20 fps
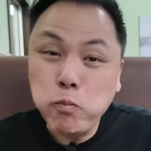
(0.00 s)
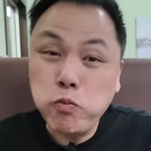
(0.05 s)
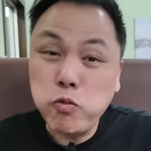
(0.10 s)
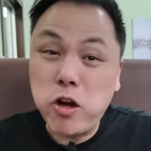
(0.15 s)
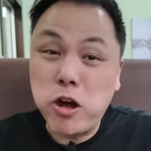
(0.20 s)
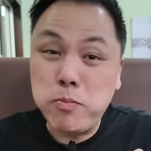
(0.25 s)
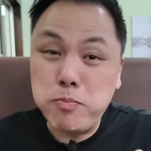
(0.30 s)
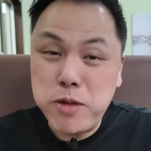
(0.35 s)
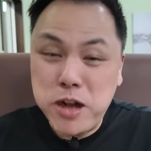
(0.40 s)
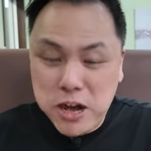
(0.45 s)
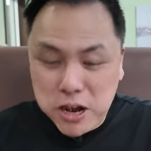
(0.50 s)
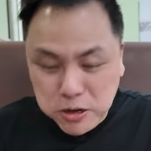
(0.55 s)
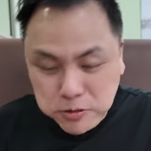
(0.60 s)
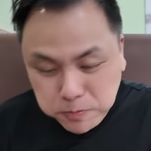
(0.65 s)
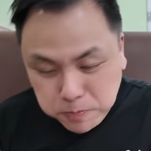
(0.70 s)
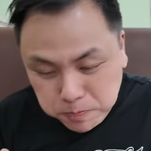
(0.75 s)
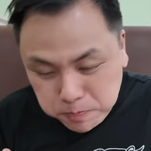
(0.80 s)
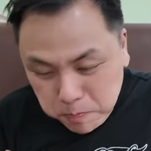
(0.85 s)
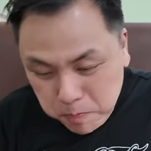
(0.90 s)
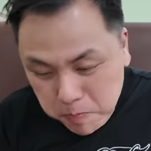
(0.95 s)
Not
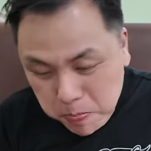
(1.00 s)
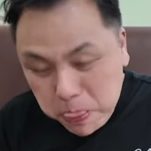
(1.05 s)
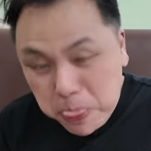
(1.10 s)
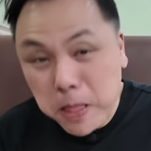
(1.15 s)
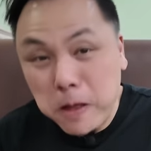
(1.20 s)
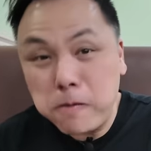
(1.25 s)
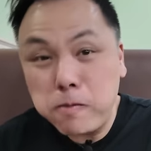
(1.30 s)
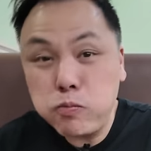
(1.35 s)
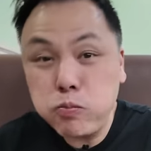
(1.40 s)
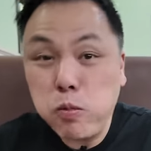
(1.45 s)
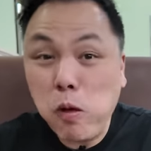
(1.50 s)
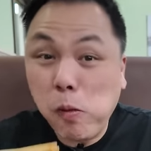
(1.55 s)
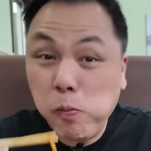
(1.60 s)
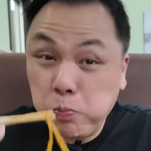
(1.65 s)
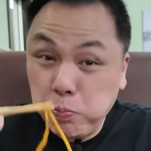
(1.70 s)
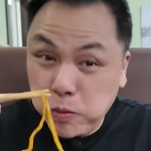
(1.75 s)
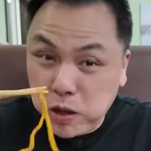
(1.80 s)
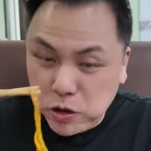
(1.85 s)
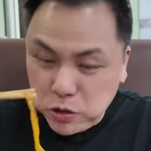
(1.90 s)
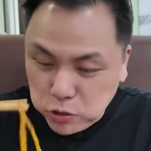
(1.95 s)
bad,
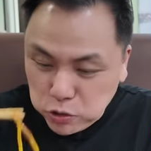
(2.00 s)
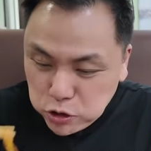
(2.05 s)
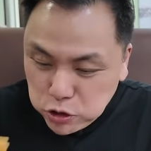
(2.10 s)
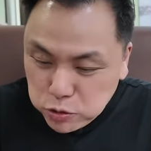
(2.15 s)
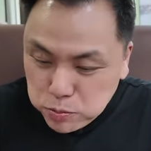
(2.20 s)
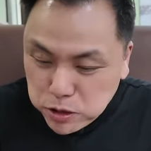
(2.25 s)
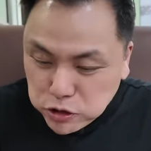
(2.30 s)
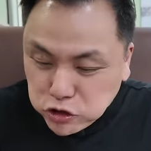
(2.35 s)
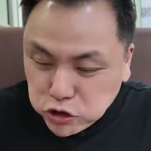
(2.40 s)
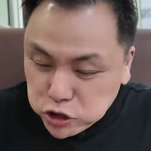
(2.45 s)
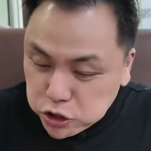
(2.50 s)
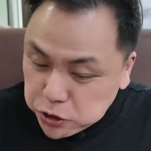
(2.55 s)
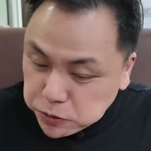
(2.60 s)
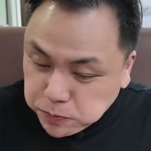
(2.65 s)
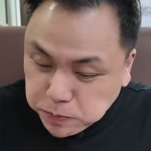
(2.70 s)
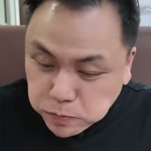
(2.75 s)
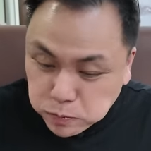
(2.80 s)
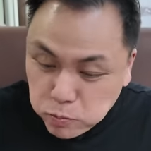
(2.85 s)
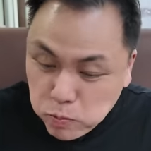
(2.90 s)
and a little messy.